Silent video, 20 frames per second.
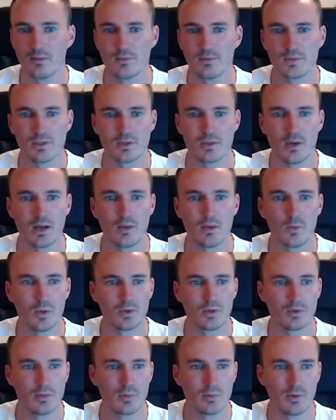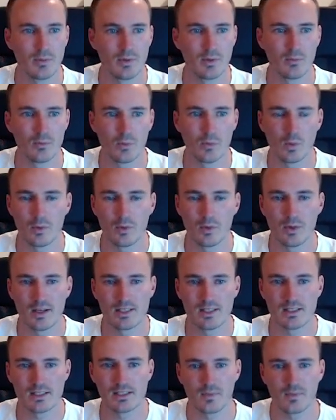So I want to implement more
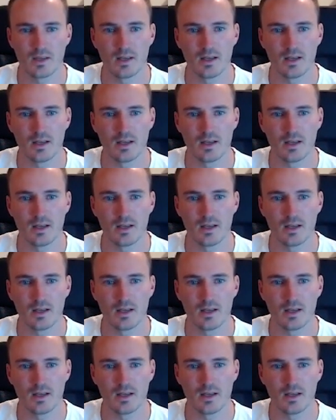raises